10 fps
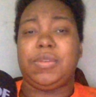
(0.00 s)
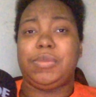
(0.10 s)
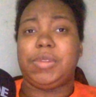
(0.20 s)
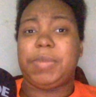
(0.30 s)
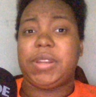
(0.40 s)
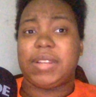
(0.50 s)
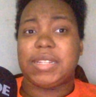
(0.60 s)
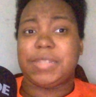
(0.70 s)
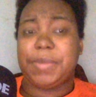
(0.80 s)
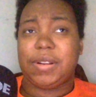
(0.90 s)
Ruth Bader
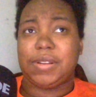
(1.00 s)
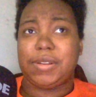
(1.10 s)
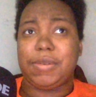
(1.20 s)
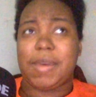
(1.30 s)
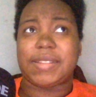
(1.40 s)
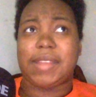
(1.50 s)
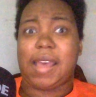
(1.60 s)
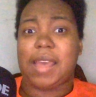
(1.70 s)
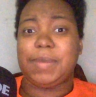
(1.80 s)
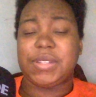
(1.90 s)
Ginsburg, who has a
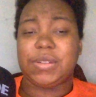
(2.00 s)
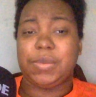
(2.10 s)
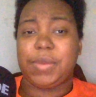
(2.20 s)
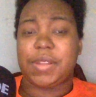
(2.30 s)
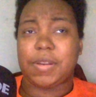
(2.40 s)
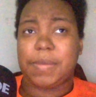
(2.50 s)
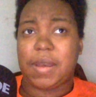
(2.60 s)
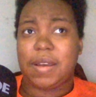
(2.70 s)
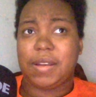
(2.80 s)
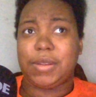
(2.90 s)
I'm still with her
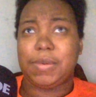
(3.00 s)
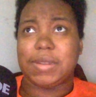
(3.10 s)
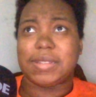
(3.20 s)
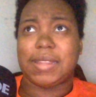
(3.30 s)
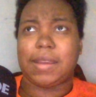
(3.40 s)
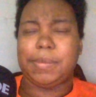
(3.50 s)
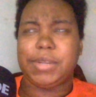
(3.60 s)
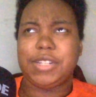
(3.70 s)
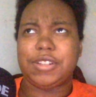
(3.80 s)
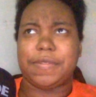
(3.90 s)
mug, who has, like, I'm
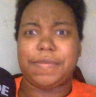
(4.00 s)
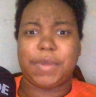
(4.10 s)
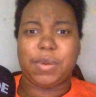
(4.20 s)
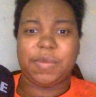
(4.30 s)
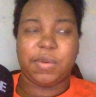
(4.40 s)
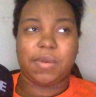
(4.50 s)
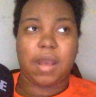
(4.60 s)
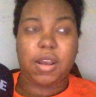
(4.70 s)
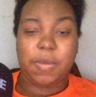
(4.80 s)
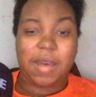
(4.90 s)
pretty sure a photo of
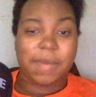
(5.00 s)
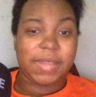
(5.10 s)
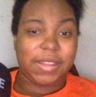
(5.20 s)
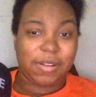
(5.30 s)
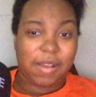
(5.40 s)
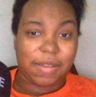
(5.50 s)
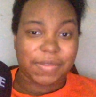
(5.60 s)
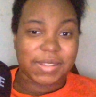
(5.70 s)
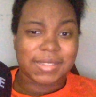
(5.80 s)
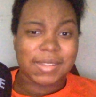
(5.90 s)
Barack Obama in her
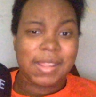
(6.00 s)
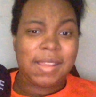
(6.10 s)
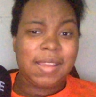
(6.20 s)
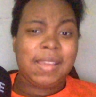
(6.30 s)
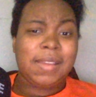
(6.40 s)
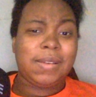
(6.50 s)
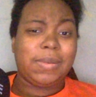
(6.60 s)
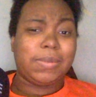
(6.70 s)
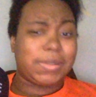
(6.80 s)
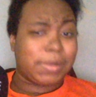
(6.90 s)
office,
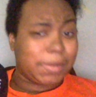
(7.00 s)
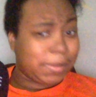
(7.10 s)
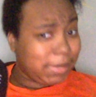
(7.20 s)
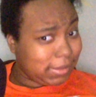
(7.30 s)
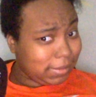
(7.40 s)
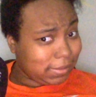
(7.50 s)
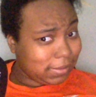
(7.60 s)
was a Republican?